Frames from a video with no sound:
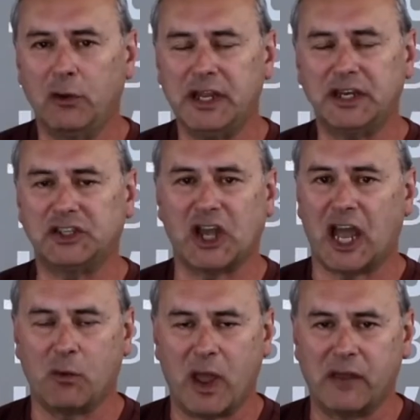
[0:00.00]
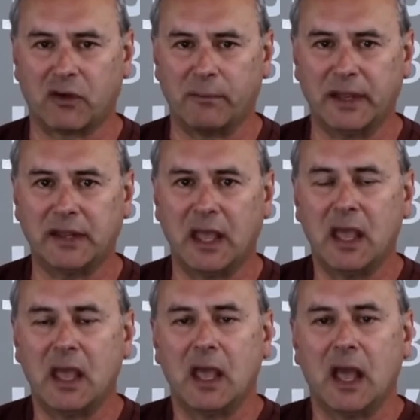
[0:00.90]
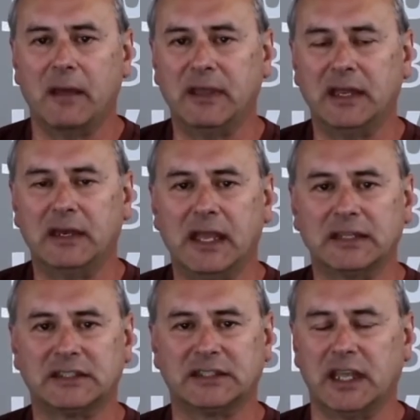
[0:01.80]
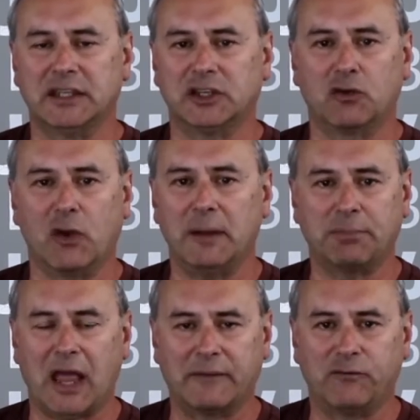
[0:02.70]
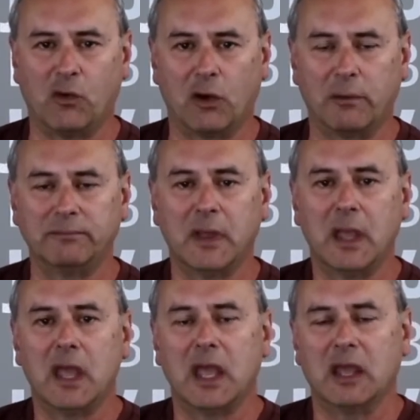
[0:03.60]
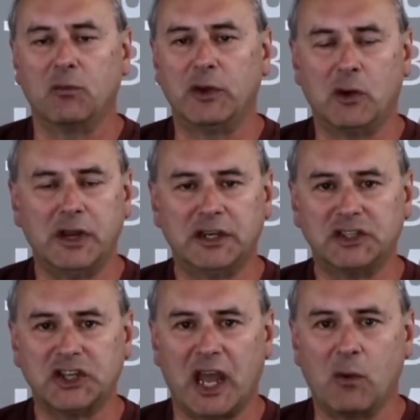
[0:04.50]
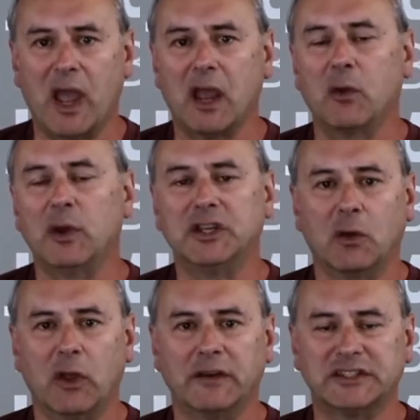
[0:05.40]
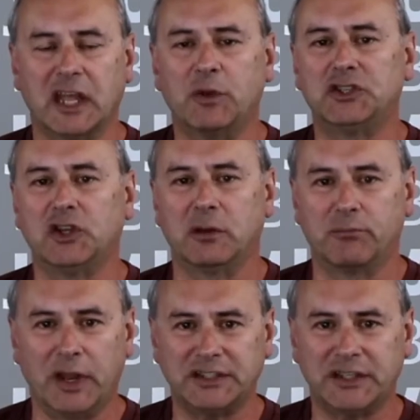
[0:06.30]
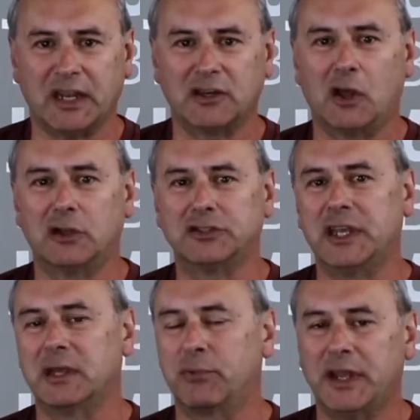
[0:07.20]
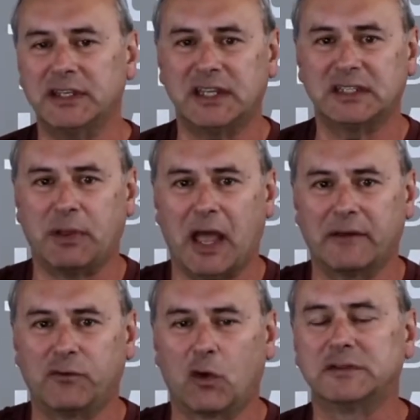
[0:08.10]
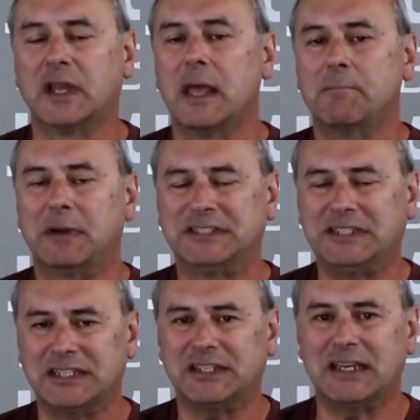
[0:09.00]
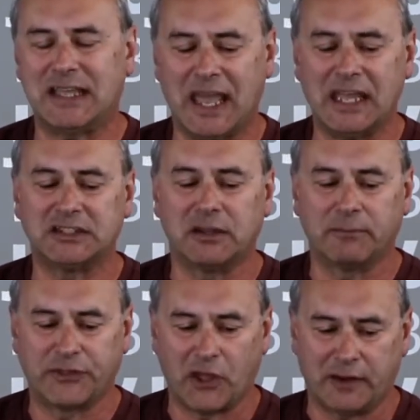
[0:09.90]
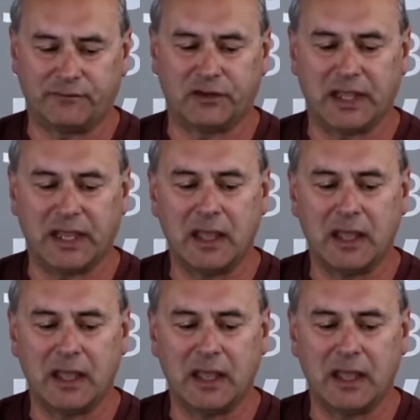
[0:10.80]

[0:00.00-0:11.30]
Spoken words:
need to shy away from it. I mean, it's a great platform. We don't need to shy away. Instead, we should embrace technology, embrace these platforms, but just engage them thoughtfully.